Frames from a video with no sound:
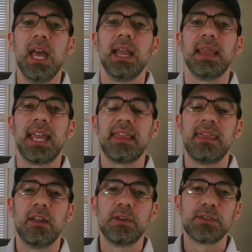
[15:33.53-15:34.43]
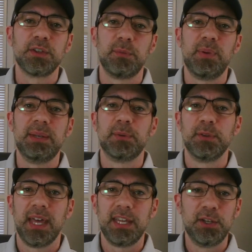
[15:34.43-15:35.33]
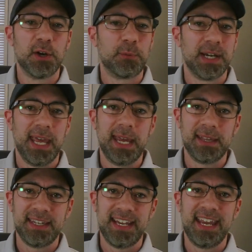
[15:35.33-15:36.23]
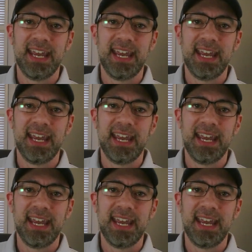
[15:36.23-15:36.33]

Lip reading: like those are the people that you don't want to alienate,